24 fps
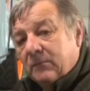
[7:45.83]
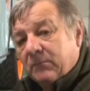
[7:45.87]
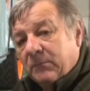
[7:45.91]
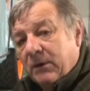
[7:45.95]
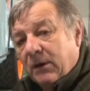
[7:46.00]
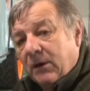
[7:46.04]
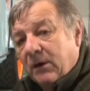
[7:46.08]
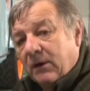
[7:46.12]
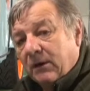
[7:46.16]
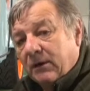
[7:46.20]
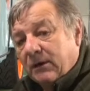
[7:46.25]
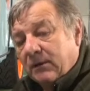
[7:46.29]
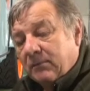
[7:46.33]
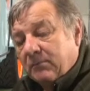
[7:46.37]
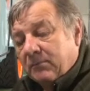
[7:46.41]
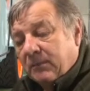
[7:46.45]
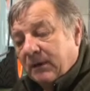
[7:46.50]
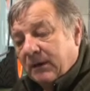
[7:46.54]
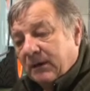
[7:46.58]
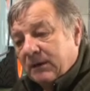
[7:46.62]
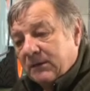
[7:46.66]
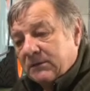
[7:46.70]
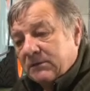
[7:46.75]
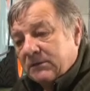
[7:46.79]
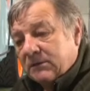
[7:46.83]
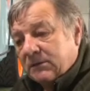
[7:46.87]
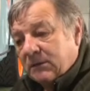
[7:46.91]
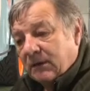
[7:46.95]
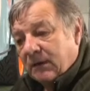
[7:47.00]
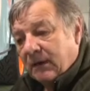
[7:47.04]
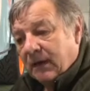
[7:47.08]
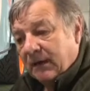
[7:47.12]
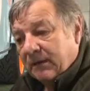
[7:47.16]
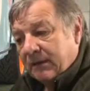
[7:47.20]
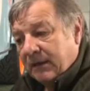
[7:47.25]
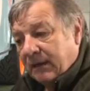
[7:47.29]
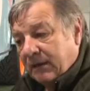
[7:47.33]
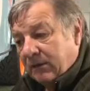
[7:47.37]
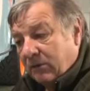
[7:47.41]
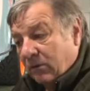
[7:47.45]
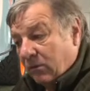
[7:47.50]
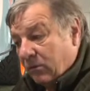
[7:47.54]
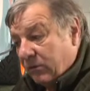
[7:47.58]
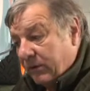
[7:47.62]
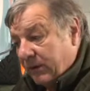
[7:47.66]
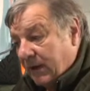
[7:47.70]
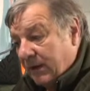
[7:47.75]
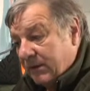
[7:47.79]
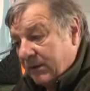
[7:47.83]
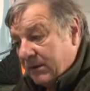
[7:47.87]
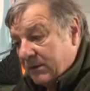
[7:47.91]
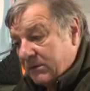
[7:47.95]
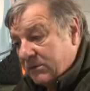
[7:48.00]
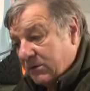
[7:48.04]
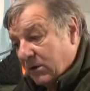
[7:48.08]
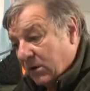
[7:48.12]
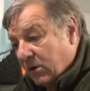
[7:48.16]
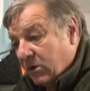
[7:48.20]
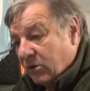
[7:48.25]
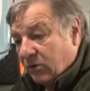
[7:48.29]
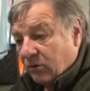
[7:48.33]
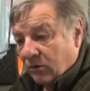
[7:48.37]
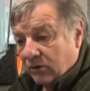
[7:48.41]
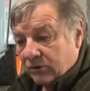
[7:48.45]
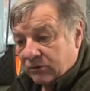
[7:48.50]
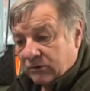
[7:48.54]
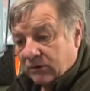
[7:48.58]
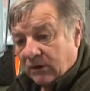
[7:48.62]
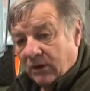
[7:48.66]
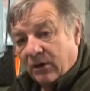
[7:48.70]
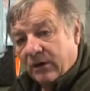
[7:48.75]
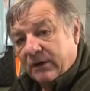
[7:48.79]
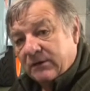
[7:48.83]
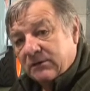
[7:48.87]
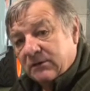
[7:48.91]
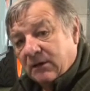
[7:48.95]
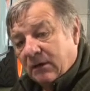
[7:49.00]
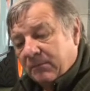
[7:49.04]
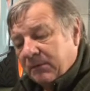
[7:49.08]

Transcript: parking bays, and then all the others are cross lines.